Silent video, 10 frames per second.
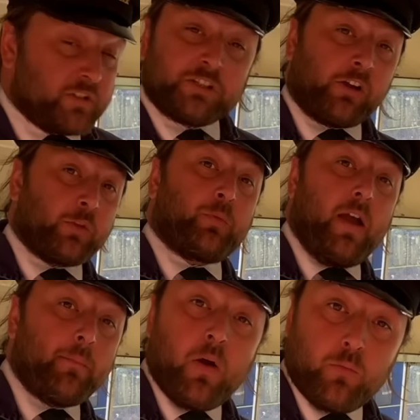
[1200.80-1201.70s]
start the
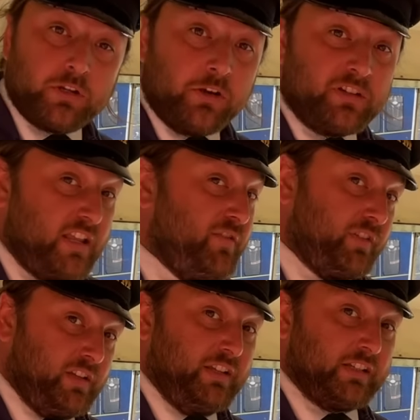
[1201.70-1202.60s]
prep, we don't even
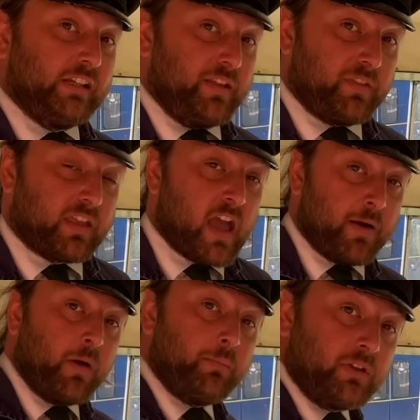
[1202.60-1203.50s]
need to leave the
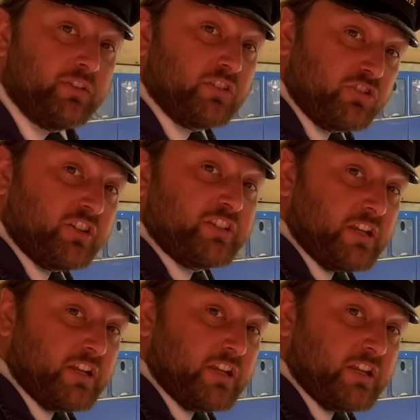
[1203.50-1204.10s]
cab, because just